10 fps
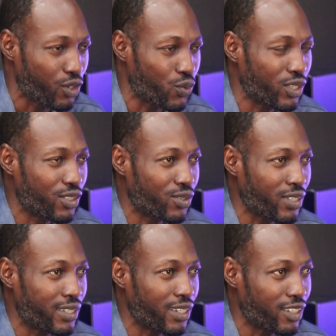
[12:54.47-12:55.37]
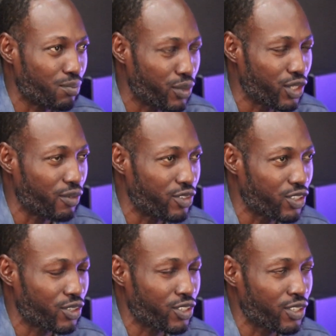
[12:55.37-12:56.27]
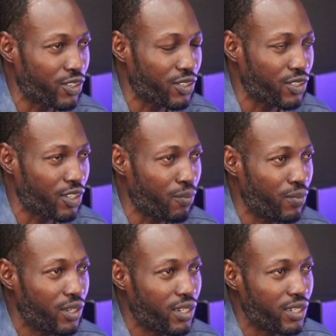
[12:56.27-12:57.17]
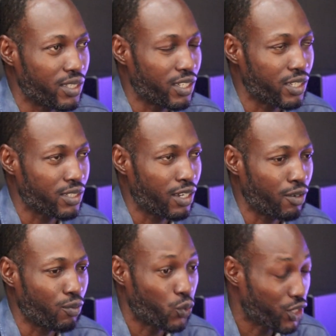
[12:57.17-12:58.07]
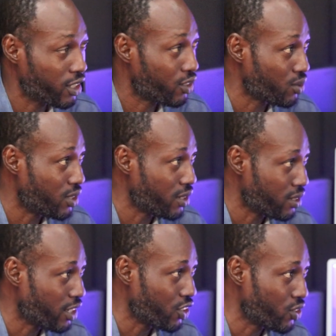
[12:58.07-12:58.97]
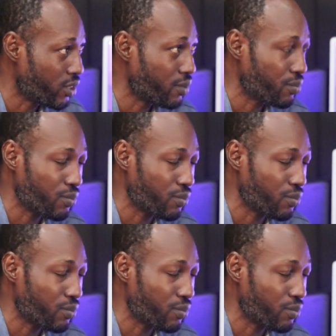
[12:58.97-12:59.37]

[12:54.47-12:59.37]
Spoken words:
It's what the society has made of the educational system that we see today in Nigeria.